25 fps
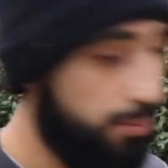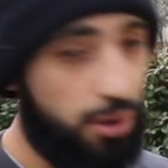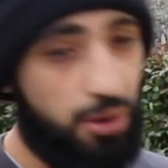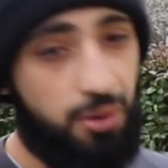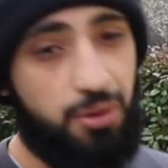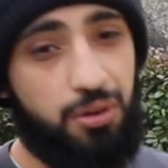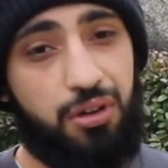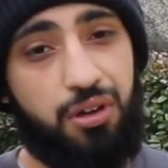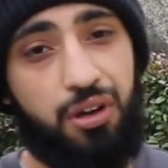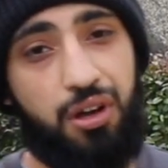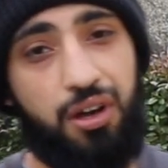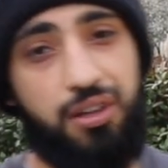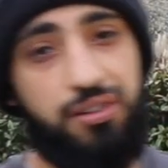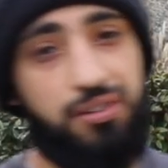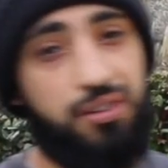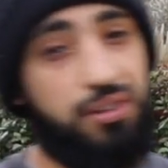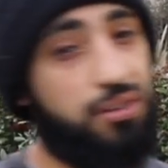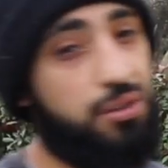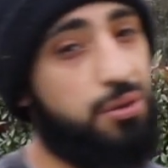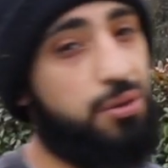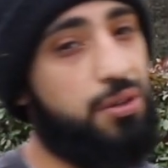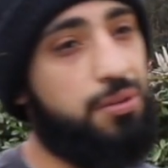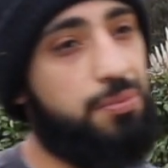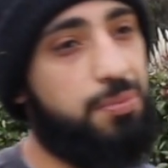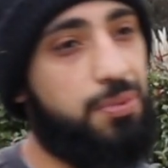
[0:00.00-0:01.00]
own cars I
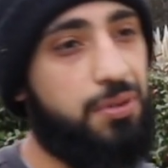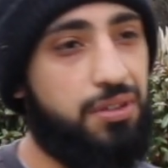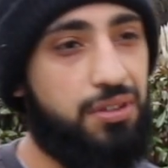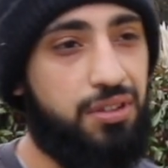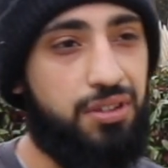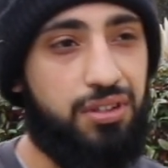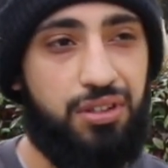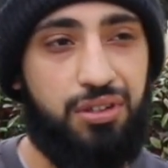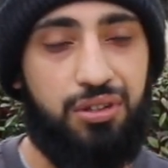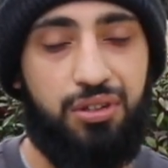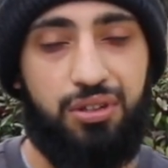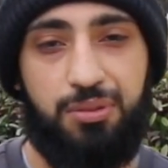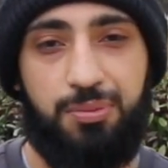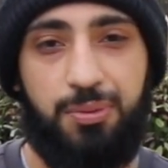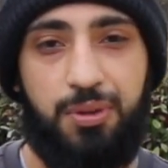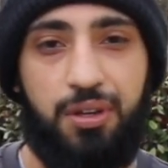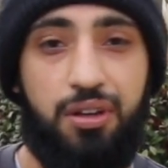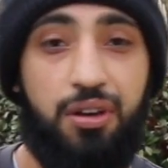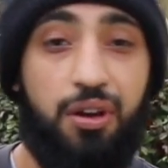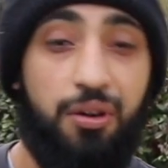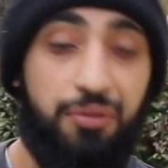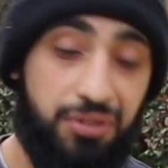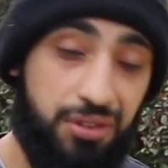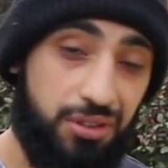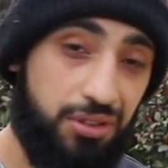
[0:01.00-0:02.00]
do it because it just looks
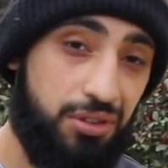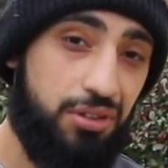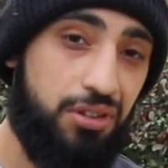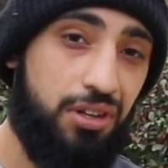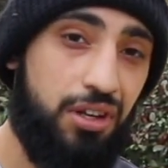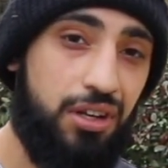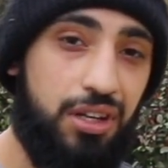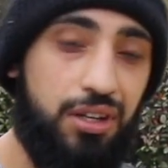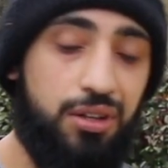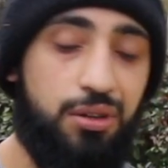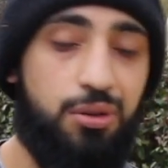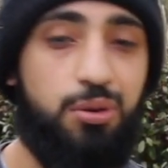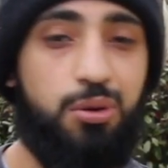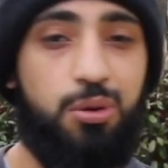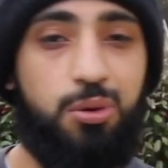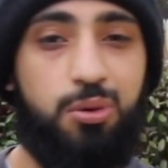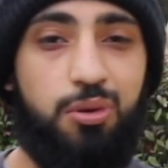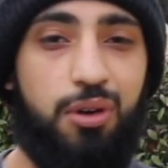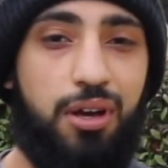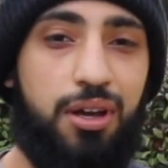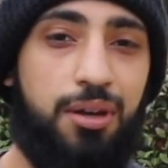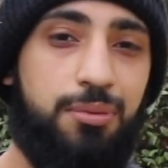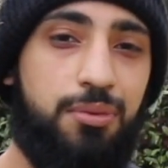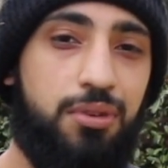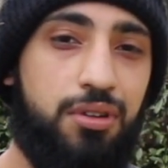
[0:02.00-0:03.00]
better, obviously to the legal
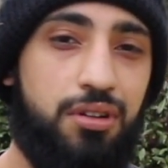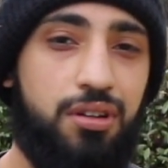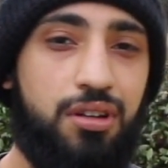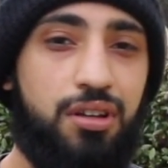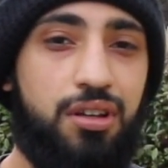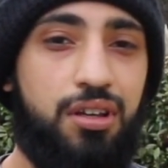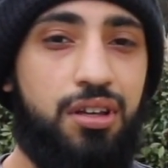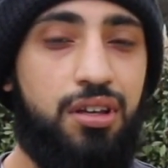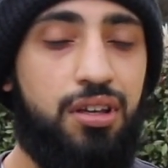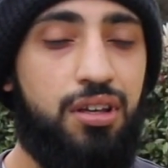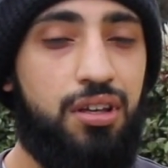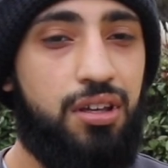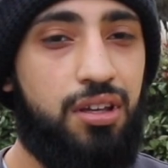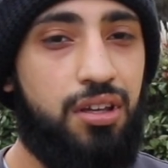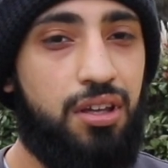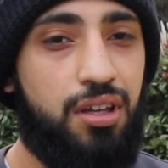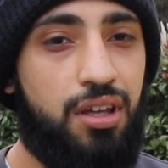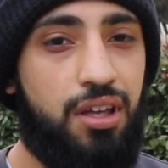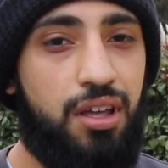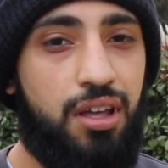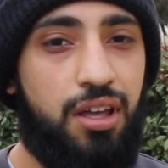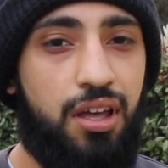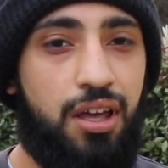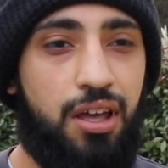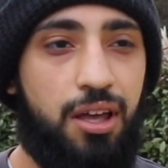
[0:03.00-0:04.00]
requirement.
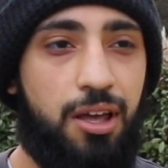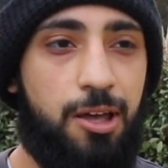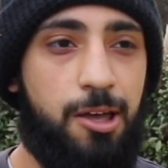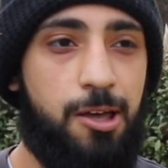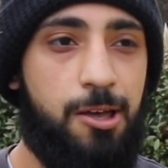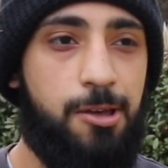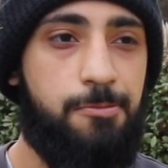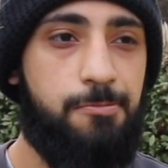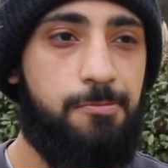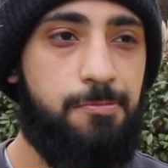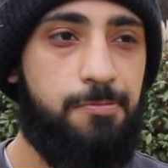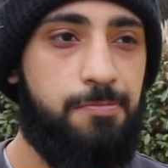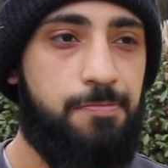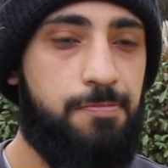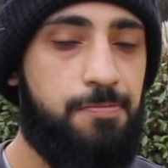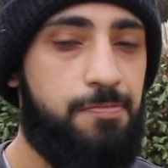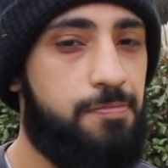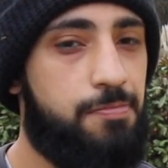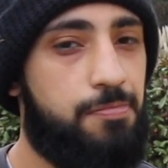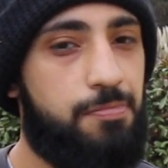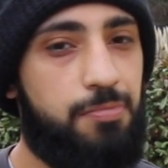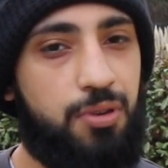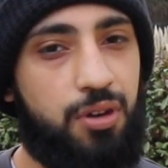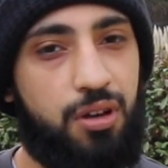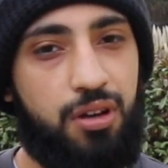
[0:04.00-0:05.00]

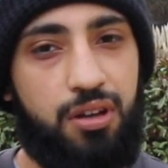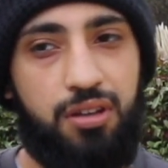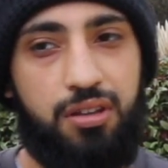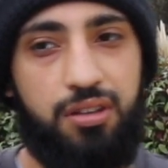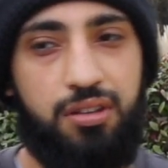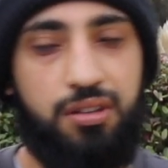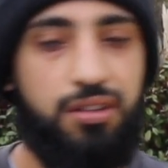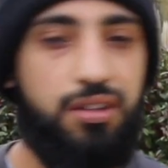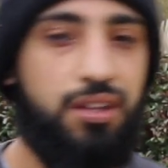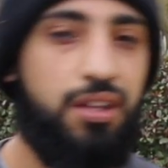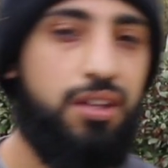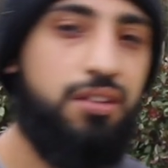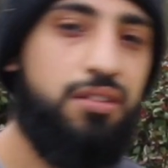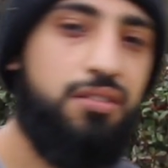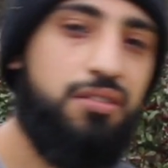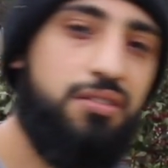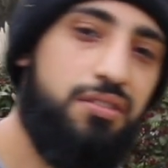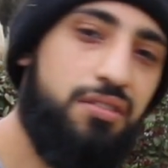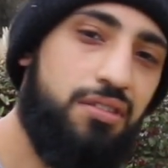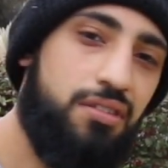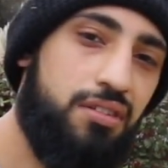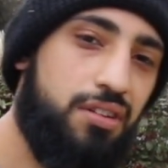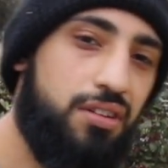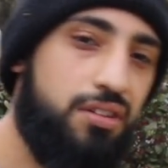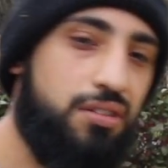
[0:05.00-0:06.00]
But then
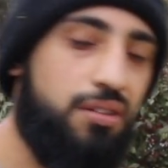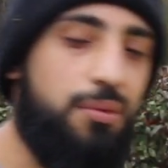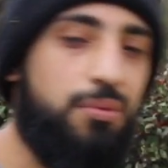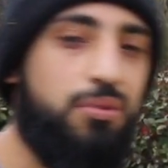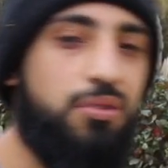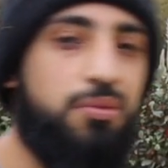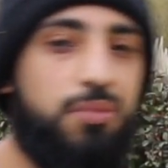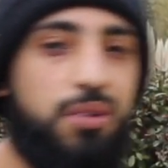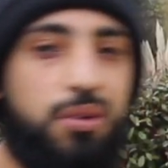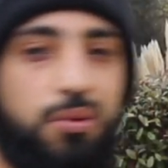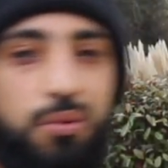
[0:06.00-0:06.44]
it's up to me